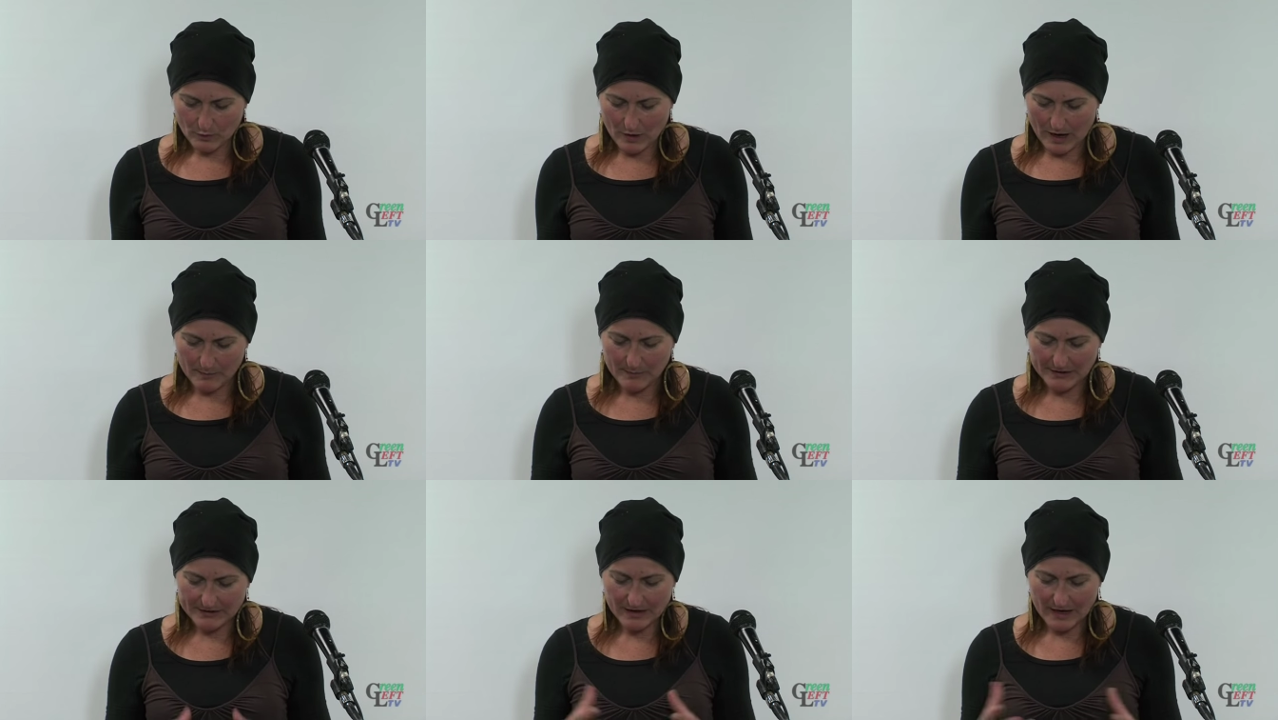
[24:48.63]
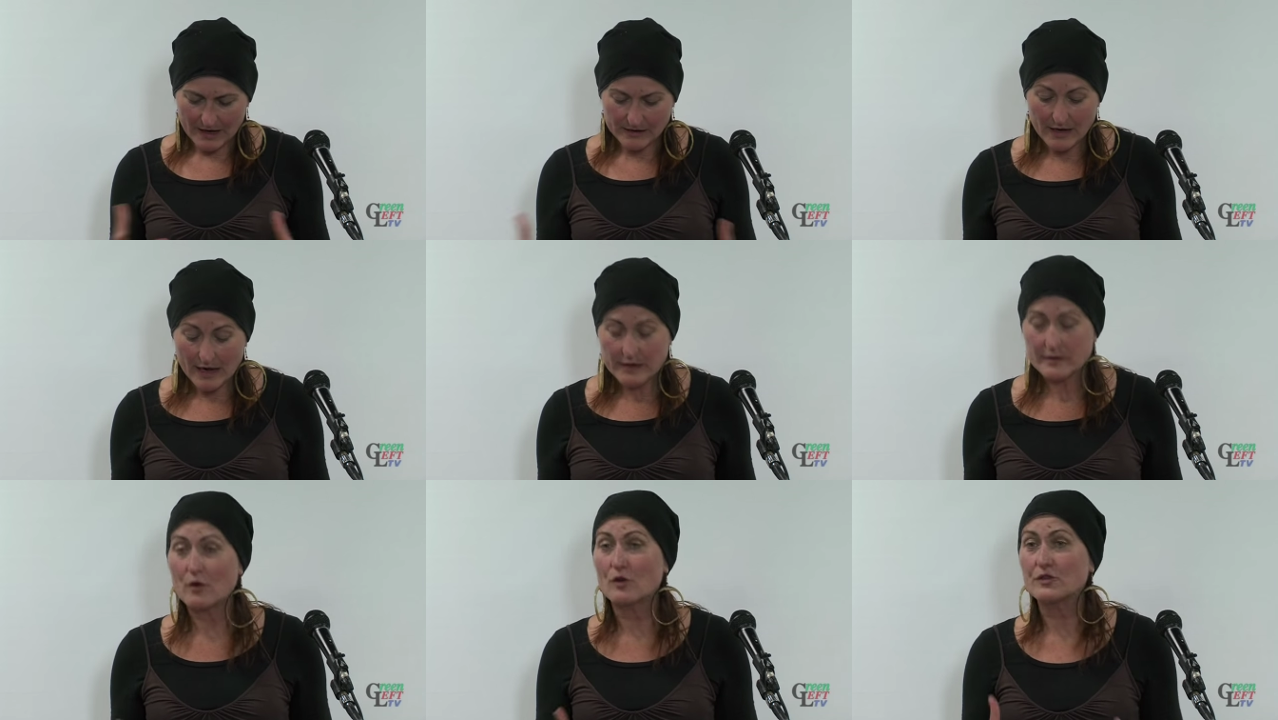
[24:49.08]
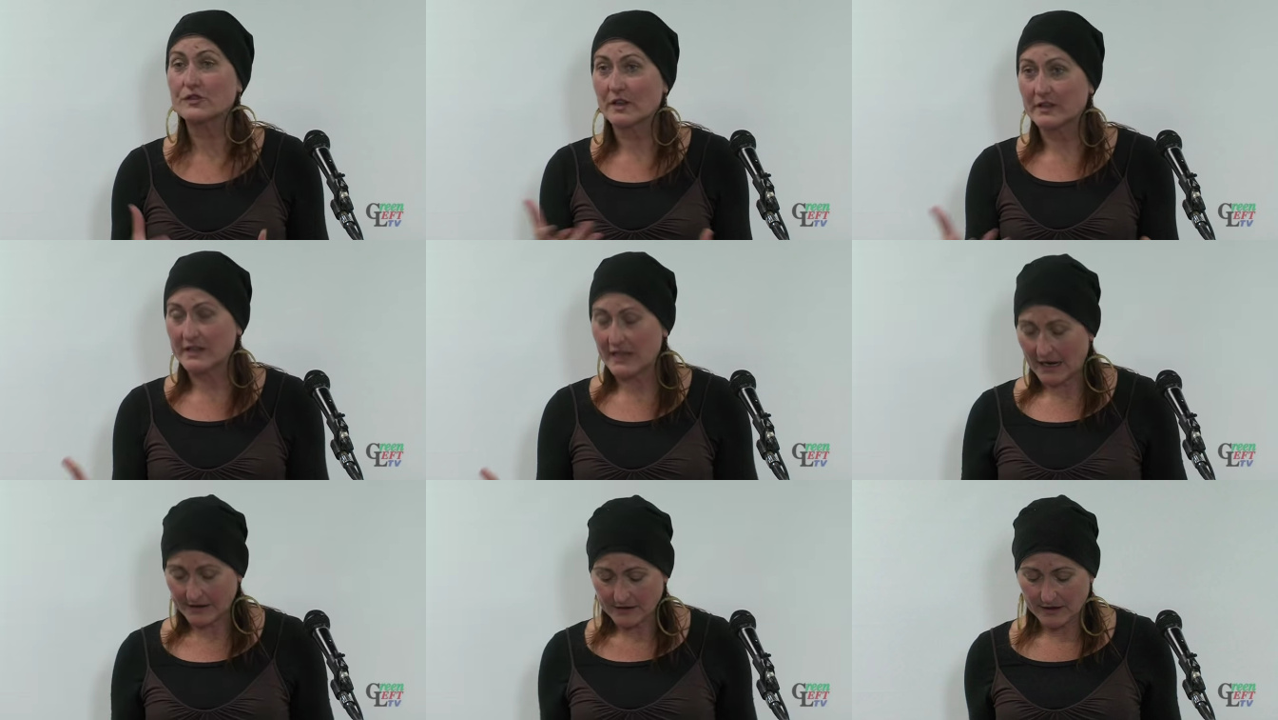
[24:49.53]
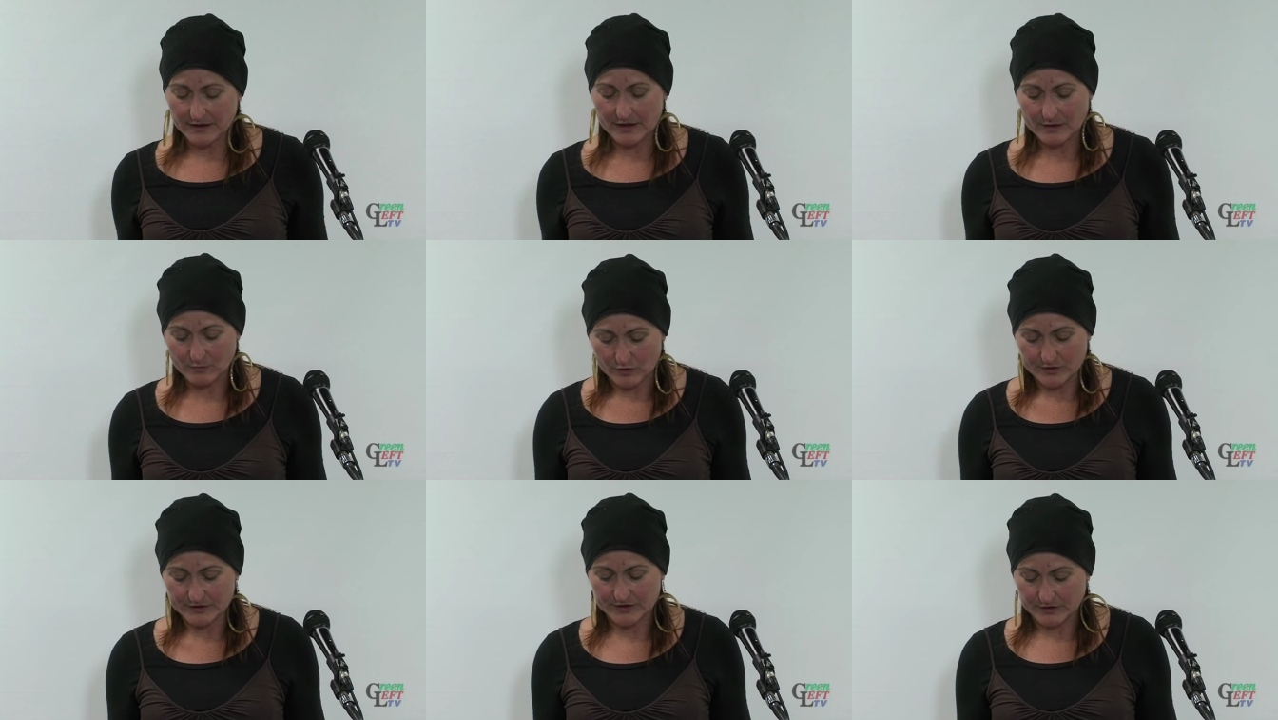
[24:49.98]
I mean, and, and also the other
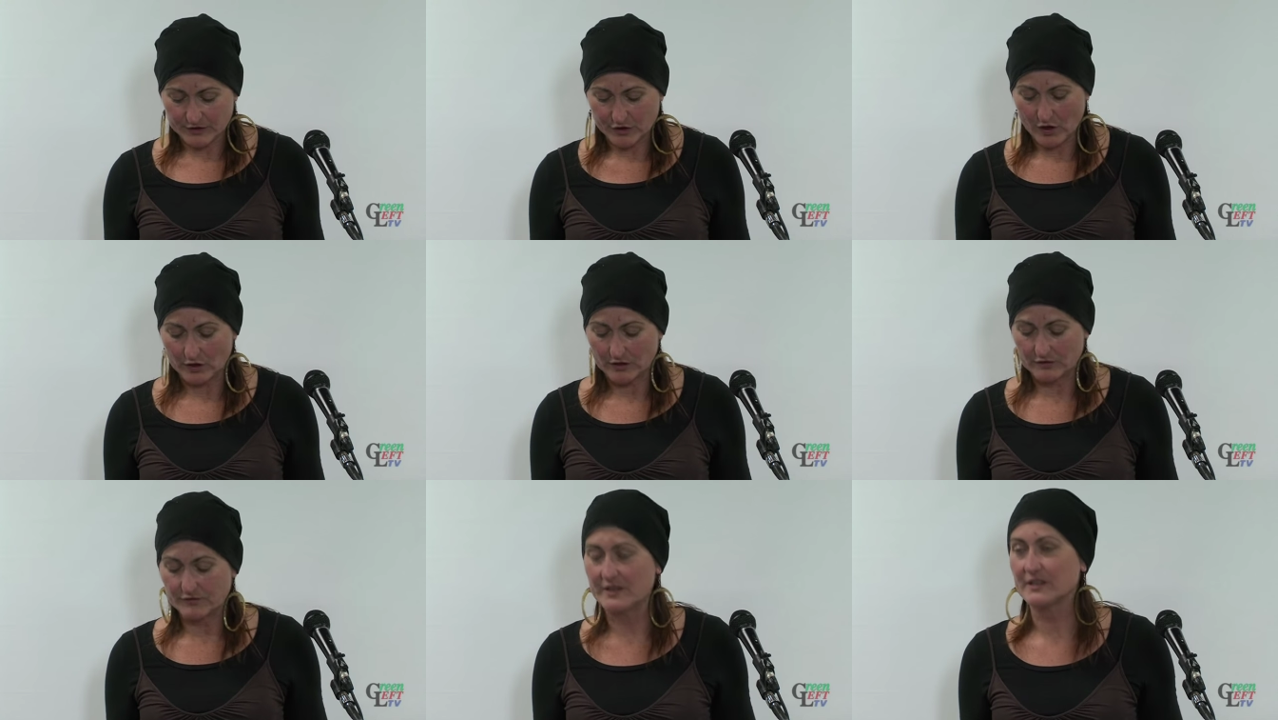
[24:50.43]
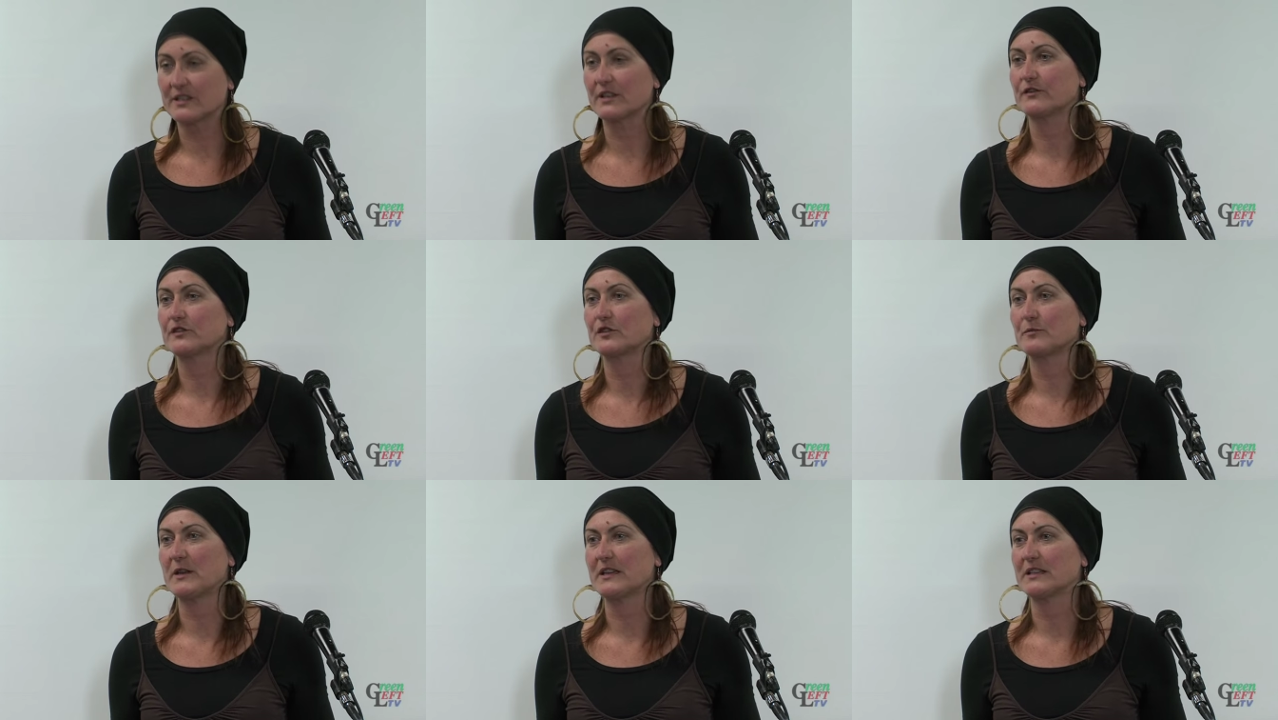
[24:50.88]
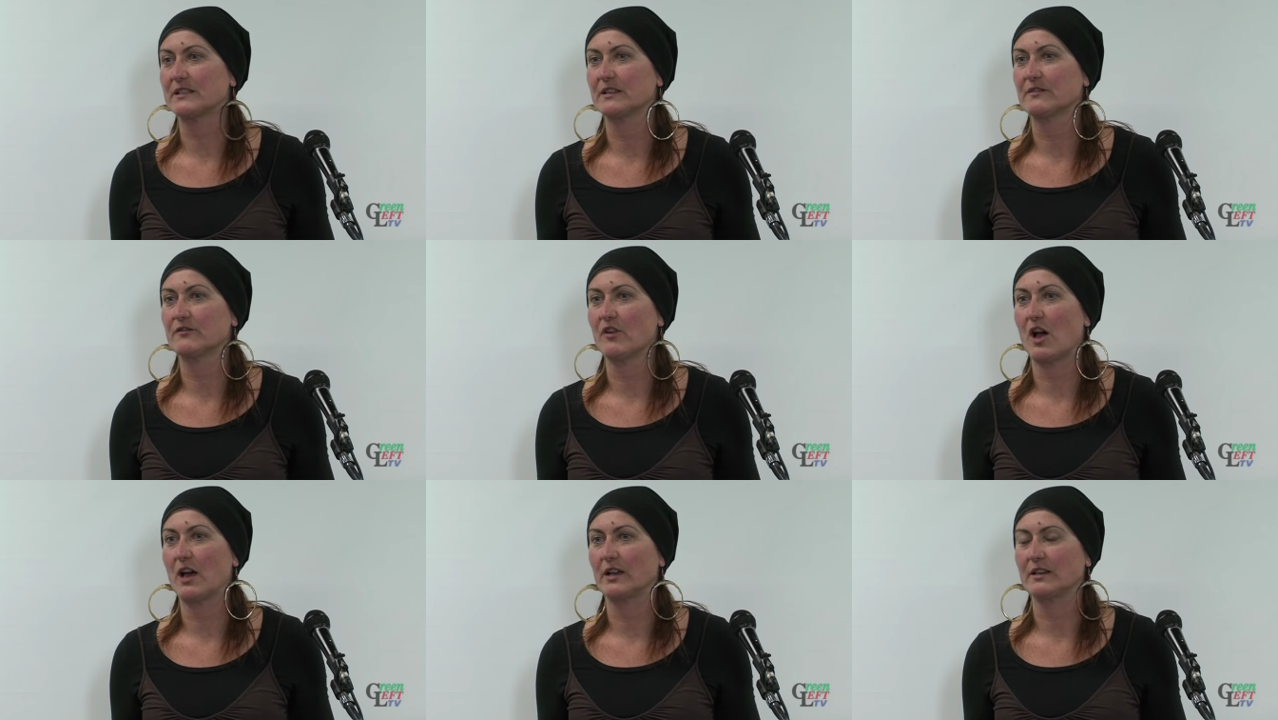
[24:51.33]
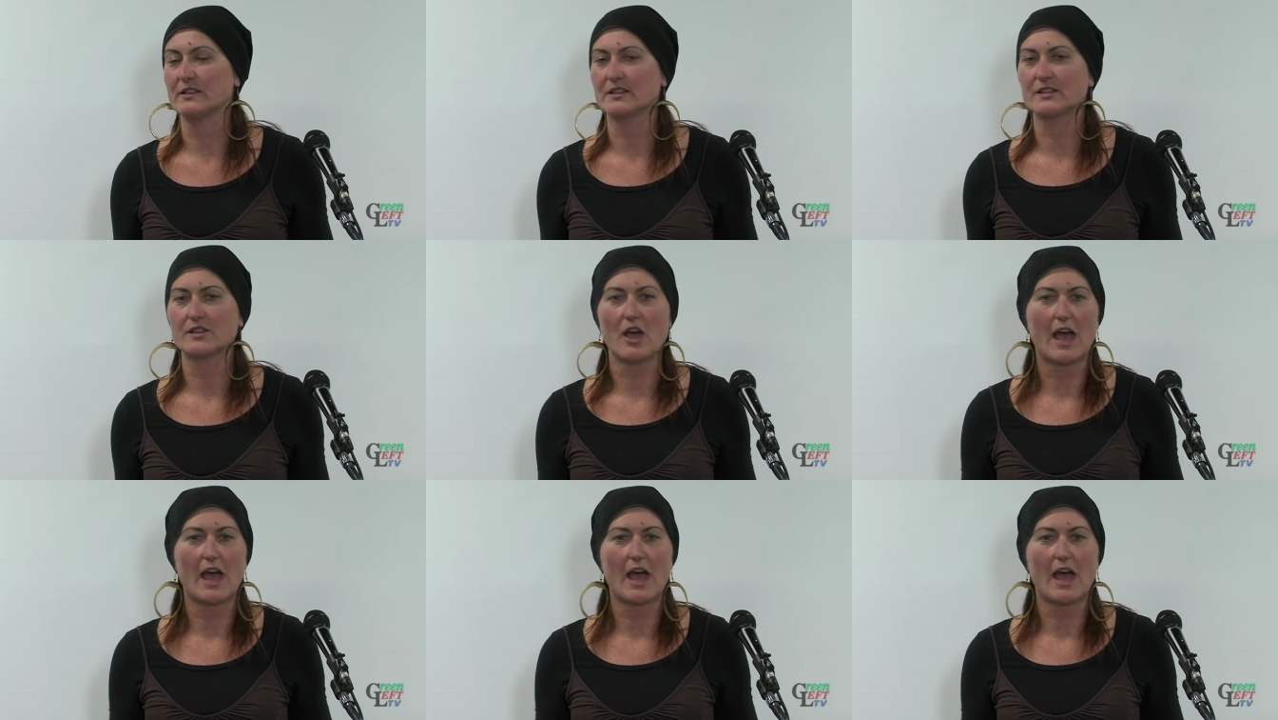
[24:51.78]
thing was the tolerance of domestic violence.